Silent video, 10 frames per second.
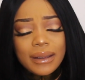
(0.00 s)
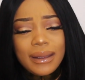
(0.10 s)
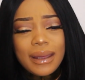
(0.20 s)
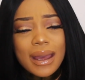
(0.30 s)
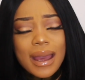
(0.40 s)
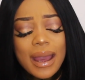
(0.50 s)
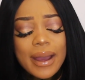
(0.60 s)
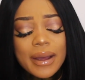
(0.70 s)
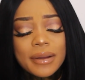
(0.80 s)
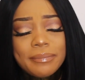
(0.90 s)

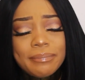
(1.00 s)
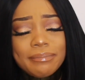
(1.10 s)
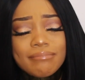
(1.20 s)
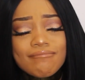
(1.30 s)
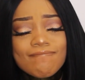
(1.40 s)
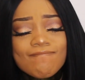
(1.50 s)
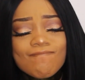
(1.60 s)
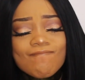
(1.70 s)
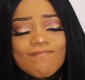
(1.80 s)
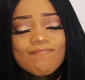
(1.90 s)
Yeah.
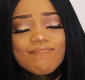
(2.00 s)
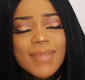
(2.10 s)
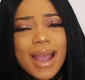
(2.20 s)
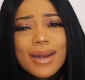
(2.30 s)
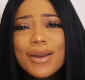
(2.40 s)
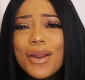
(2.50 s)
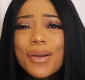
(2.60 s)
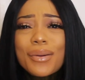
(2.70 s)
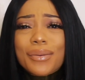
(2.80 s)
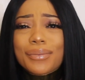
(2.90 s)
I don't
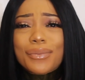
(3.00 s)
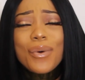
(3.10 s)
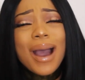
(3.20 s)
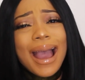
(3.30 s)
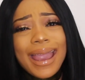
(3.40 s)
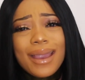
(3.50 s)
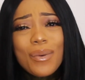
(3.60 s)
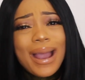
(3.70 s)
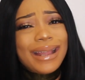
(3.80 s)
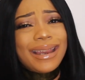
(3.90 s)
know. Why?
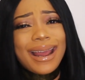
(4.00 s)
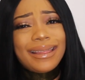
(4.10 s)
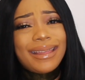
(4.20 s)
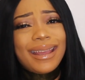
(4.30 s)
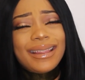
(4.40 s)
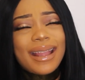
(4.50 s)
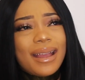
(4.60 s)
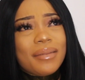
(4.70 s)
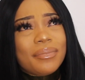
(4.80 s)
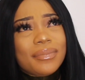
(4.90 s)
Why did I think
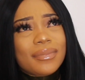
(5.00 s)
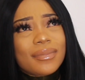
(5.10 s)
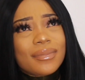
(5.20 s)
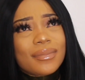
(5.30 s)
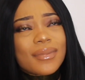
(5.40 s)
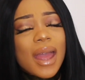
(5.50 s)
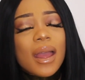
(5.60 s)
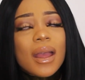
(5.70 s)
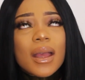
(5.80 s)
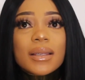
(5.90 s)
that?
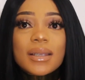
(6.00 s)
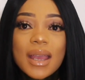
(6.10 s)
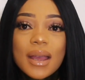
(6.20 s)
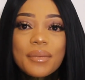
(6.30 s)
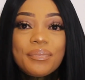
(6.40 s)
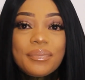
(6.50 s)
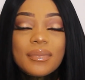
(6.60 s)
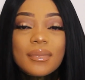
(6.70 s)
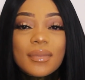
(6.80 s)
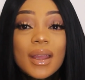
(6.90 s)
So, yeah,
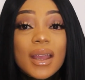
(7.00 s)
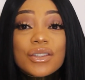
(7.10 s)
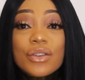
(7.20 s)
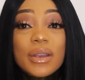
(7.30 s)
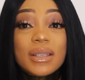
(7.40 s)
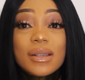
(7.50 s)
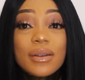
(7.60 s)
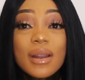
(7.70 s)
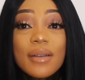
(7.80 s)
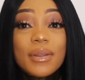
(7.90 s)
it's not easy
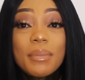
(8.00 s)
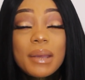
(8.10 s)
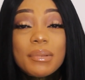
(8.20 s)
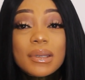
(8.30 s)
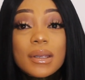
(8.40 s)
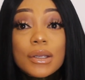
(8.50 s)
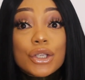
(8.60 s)
looking after babies.